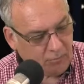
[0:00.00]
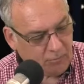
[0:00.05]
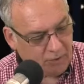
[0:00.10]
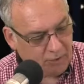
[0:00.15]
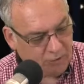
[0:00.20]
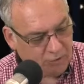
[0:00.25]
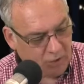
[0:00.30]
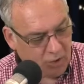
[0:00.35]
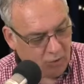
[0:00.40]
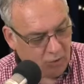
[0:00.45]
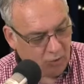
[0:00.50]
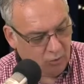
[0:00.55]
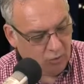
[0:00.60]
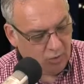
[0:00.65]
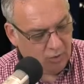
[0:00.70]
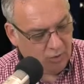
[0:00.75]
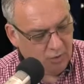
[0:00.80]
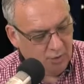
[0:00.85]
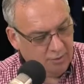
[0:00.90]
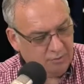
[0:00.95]
So
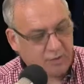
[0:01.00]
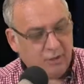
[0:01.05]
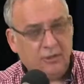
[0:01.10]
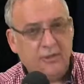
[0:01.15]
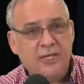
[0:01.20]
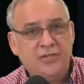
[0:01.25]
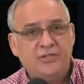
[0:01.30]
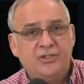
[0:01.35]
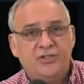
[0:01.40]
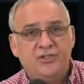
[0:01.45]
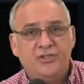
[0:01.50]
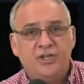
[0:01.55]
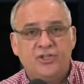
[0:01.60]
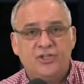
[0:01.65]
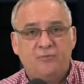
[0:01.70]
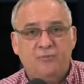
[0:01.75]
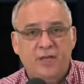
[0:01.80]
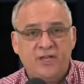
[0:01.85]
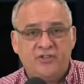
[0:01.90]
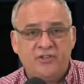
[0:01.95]
the lenses
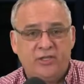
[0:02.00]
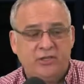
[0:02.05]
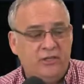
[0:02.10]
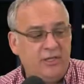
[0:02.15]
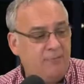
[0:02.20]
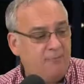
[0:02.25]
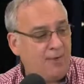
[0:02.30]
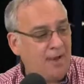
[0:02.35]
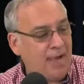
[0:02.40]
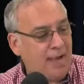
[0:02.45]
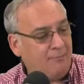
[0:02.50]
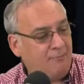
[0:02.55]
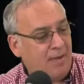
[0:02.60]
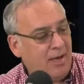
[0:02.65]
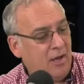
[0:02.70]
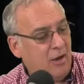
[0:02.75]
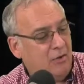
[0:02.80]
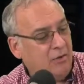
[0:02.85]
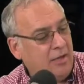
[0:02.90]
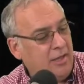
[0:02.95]
just basically pop
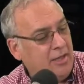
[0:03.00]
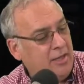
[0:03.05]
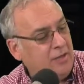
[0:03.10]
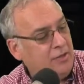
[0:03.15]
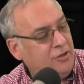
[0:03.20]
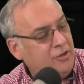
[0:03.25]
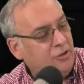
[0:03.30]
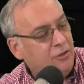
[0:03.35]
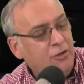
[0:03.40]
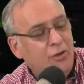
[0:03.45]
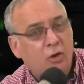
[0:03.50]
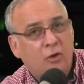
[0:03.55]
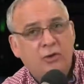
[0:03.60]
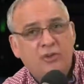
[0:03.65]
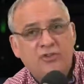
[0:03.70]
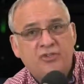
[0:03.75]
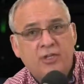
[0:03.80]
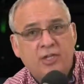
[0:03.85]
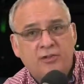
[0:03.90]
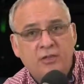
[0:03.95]
out, and you'll
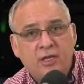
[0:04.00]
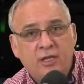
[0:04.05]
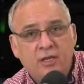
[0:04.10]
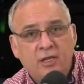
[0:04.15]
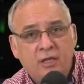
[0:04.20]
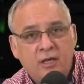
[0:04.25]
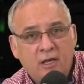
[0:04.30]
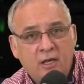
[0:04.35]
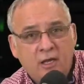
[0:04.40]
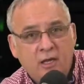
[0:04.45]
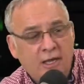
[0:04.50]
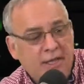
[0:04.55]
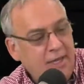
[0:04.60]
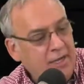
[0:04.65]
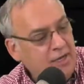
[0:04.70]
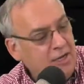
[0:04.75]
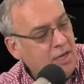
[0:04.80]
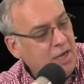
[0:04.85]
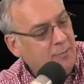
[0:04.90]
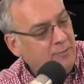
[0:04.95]
notice that they
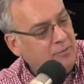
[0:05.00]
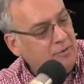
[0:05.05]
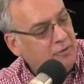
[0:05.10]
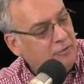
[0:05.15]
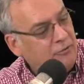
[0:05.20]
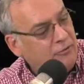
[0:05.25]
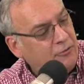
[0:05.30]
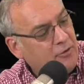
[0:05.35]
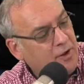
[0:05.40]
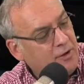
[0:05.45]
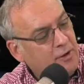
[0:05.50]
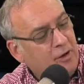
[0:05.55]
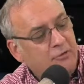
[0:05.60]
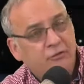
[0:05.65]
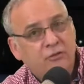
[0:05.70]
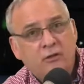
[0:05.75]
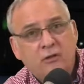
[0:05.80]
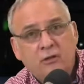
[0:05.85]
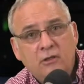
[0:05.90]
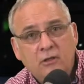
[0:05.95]
end up in front of
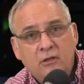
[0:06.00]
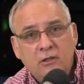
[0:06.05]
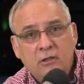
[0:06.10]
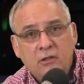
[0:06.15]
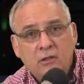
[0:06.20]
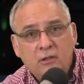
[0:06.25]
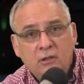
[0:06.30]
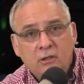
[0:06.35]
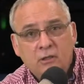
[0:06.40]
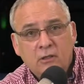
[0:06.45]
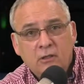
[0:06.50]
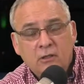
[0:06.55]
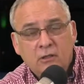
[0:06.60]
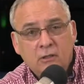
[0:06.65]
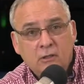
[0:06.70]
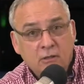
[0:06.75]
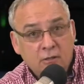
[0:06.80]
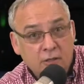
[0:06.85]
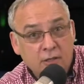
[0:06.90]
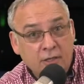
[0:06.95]
the
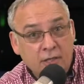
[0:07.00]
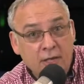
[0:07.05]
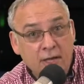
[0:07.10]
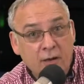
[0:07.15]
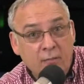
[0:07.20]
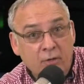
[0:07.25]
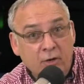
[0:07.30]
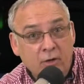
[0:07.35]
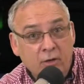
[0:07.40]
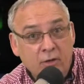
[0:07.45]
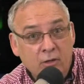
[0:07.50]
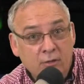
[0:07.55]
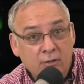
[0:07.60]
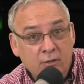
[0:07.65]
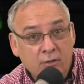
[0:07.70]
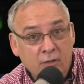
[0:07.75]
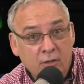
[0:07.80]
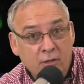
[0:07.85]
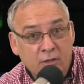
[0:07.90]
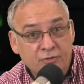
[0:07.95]
camera.
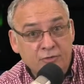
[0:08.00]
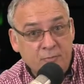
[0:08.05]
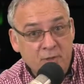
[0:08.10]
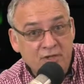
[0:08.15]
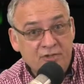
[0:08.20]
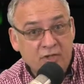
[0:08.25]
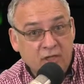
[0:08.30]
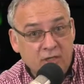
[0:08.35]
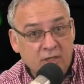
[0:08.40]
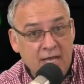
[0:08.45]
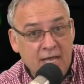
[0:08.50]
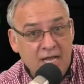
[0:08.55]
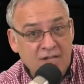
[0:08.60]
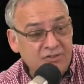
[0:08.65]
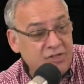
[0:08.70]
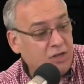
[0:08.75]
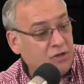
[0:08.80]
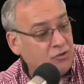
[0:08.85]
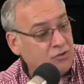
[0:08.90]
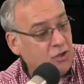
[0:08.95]
It's a piece of glass
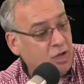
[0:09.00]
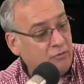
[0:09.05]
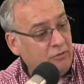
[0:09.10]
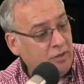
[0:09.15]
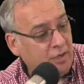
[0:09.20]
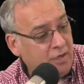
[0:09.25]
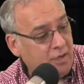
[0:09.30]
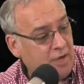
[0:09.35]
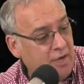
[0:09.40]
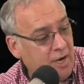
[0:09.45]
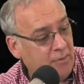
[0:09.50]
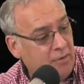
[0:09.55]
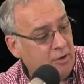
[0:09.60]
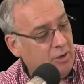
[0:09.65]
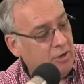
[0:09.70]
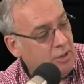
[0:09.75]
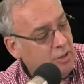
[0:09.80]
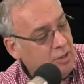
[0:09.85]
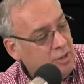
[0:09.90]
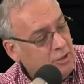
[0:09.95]
that goes over the camera.
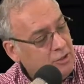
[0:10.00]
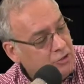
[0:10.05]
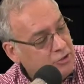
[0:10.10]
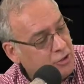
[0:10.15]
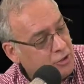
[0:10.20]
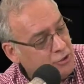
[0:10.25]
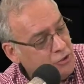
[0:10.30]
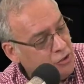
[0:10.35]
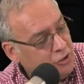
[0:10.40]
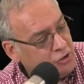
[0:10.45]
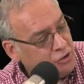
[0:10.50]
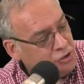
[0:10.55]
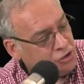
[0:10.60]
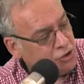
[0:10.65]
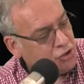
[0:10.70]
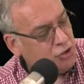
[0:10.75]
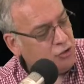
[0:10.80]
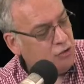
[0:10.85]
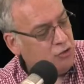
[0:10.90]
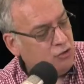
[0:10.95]
So you can
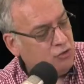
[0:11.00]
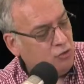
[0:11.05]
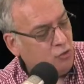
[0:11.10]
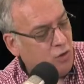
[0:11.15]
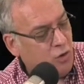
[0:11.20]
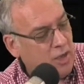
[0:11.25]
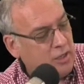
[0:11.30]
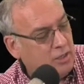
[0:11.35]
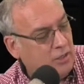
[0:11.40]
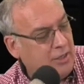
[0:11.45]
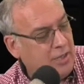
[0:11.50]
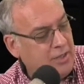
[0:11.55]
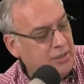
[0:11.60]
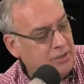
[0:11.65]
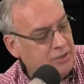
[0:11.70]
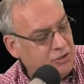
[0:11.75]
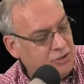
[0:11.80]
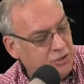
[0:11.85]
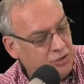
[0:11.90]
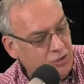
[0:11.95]
choose what
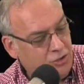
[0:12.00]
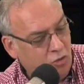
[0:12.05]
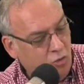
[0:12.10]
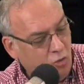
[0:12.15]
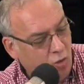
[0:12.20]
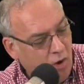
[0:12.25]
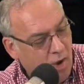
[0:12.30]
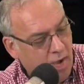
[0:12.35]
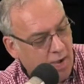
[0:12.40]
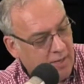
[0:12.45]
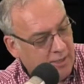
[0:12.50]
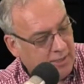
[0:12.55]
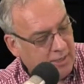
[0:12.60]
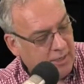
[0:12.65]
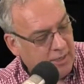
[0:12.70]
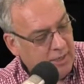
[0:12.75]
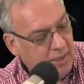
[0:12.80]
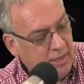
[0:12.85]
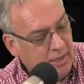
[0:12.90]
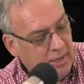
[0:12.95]
lens you want,
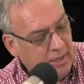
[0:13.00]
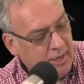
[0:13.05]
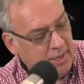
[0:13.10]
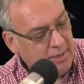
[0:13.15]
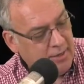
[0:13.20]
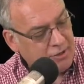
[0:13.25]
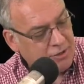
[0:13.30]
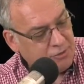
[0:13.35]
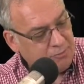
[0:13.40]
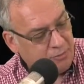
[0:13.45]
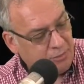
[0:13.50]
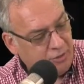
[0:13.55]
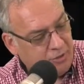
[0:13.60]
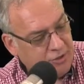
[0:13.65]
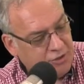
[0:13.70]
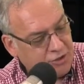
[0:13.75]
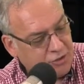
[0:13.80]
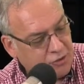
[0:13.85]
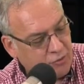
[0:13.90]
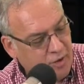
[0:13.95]
and it's pretty
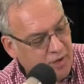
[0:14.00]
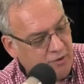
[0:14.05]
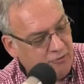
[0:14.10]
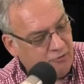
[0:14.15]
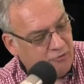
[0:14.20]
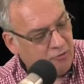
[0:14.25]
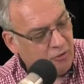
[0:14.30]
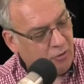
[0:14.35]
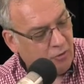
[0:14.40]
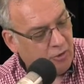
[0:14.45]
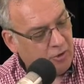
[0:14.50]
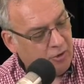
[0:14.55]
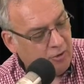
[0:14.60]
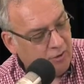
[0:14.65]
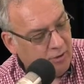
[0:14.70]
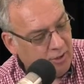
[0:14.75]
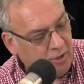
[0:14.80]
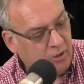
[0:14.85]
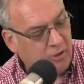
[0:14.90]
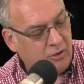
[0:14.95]
straightforward.
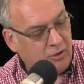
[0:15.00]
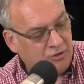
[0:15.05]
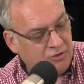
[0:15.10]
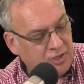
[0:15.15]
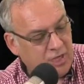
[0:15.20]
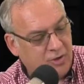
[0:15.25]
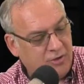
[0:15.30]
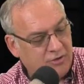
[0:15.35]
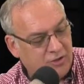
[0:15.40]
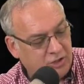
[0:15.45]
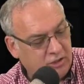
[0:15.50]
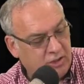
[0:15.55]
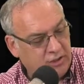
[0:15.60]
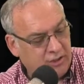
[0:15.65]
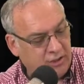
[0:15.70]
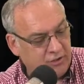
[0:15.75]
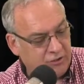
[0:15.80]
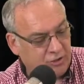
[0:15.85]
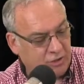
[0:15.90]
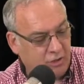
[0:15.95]
There it goes. Now it's
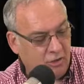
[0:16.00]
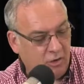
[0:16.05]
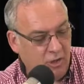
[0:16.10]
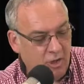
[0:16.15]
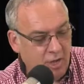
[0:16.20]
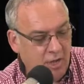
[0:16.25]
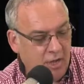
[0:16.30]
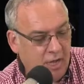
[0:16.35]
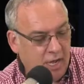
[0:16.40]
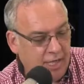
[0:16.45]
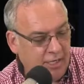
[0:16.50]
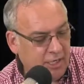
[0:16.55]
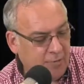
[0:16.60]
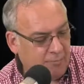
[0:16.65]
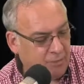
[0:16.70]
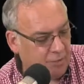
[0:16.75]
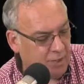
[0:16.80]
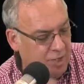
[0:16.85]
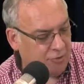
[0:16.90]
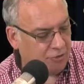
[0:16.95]
clicking. So I'm going to
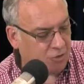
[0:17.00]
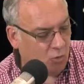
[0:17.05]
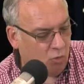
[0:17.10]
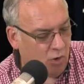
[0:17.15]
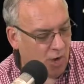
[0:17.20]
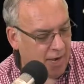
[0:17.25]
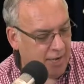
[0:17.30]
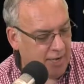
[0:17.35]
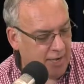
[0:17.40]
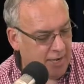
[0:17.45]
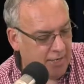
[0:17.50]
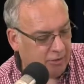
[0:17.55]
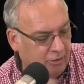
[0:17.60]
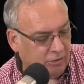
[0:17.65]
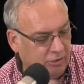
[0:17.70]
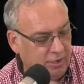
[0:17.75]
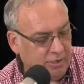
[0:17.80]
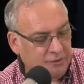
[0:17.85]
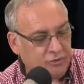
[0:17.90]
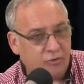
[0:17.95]
pull out the wide angle
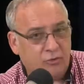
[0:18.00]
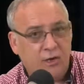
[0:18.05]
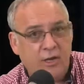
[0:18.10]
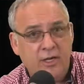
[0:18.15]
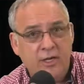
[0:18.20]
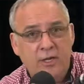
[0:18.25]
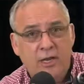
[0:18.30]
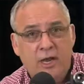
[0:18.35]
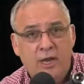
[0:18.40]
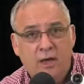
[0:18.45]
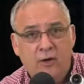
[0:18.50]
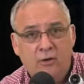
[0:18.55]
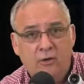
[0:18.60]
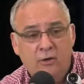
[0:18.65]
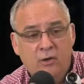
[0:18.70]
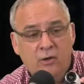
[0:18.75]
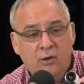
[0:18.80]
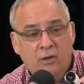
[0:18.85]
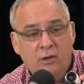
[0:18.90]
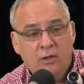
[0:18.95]
lens right now,
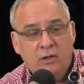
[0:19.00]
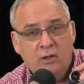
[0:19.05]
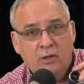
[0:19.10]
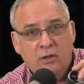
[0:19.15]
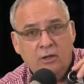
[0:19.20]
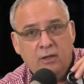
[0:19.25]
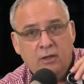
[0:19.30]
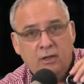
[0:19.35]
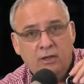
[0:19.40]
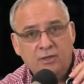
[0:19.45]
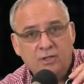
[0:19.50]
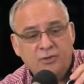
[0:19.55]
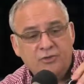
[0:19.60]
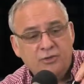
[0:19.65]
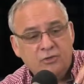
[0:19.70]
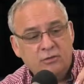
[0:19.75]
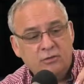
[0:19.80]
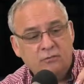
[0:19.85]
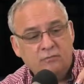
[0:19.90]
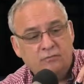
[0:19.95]
and it
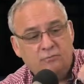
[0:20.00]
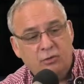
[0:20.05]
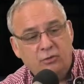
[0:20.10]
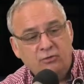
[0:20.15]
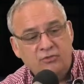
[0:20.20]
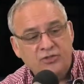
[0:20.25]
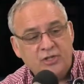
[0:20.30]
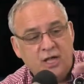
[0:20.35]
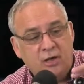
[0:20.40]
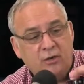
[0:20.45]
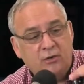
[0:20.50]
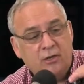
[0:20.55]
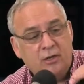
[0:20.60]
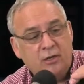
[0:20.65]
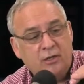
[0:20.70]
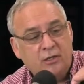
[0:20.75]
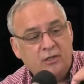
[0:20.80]
just pulls out, and it